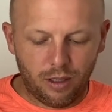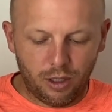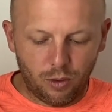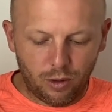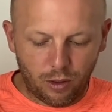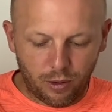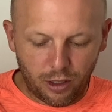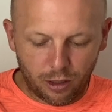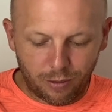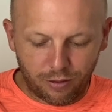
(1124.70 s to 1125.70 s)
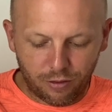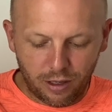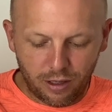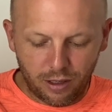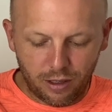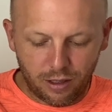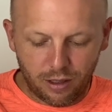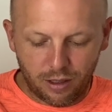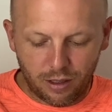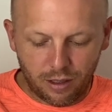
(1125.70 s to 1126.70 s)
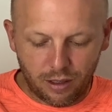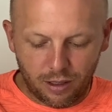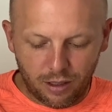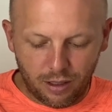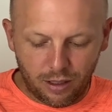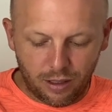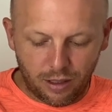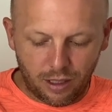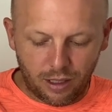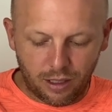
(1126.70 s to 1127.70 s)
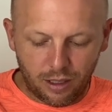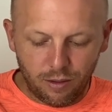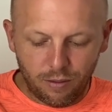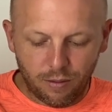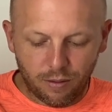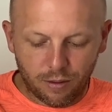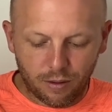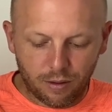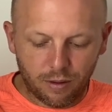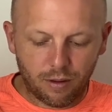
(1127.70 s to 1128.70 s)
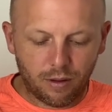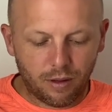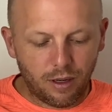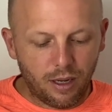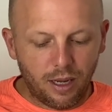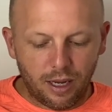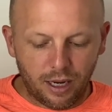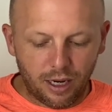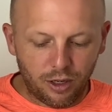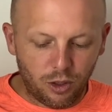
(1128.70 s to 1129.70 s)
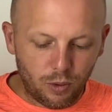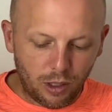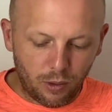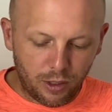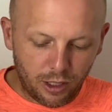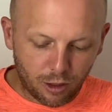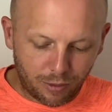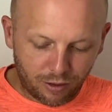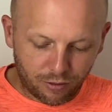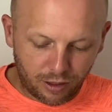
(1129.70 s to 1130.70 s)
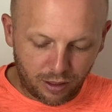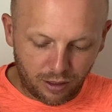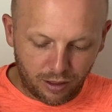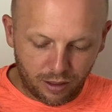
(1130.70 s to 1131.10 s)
You go here, my friend. Thank you. And you go here, my friend.